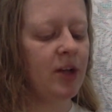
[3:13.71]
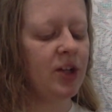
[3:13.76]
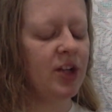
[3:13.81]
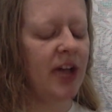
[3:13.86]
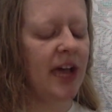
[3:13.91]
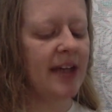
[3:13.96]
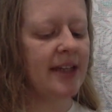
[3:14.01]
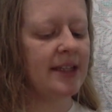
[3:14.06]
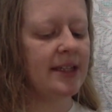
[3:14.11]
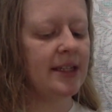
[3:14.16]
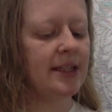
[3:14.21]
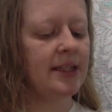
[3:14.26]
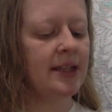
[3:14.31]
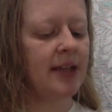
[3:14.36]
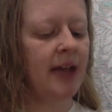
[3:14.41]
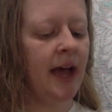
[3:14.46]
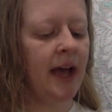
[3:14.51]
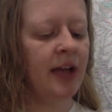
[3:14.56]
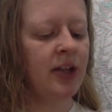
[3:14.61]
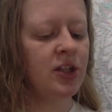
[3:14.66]
has to
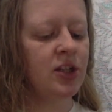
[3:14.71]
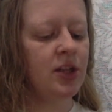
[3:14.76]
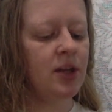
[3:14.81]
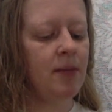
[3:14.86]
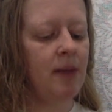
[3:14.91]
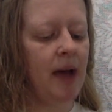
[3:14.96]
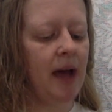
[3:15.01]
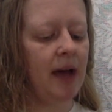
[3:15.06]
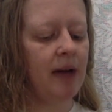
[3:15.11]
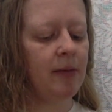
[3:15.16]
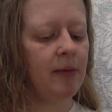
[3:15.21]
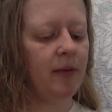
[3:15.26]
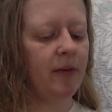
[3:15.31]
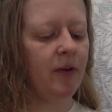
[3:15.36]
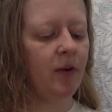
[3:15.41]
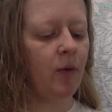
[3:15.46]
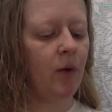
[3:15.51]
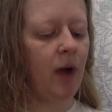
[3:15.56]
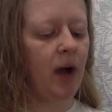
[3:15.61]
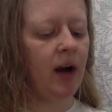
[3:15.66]
touch the bottom of
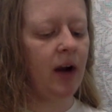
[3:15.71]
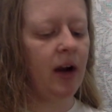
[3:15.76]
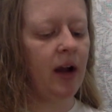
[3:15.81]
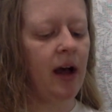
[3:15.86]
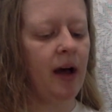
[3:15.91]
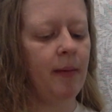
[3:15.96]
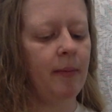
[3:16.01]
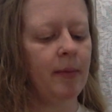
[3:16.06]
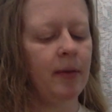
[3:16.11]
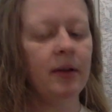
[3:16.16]
your water cup,